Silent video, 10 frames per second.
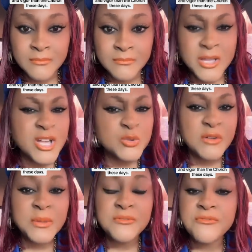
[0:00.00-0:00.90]
Because we
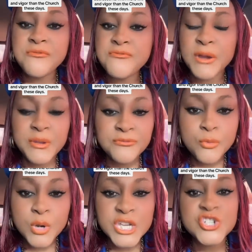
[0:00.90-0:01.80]
have been very
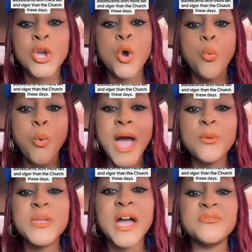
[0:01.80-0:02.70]
foolish. Why
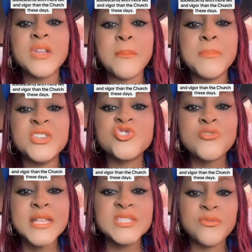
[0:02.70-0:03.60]
we have not been
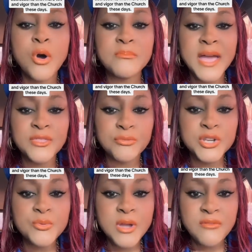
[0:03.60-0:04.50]
transformed by the
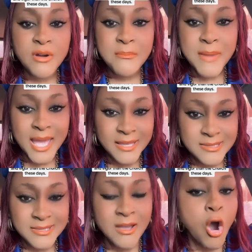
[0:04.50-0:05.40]
renewing of our
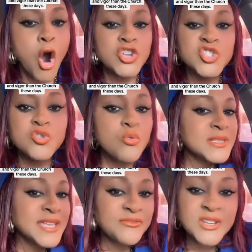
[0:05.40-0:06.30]
minds? Our
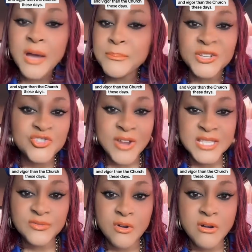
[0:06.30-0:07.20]
souls have not been
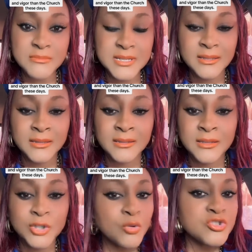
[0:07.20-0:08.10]
transformed.
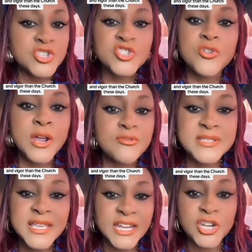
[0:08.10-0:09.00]
You don't just turn a
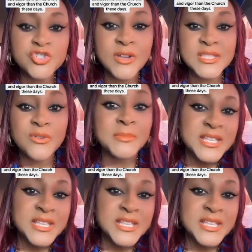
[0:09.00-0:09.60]
Christian and you transform.